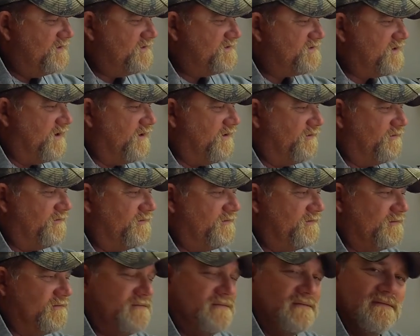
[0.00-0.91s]
So
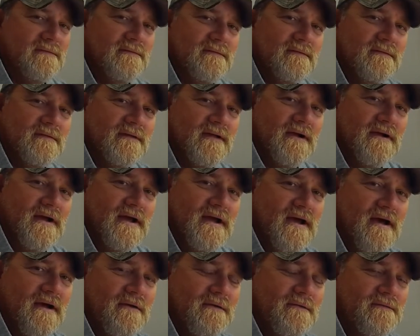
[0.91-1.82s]
there you
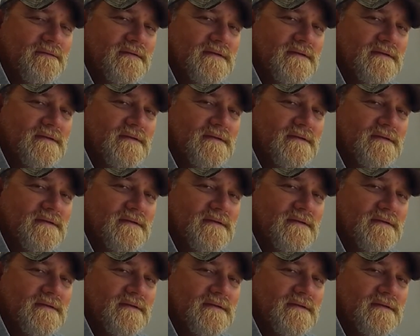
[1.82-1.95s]
go.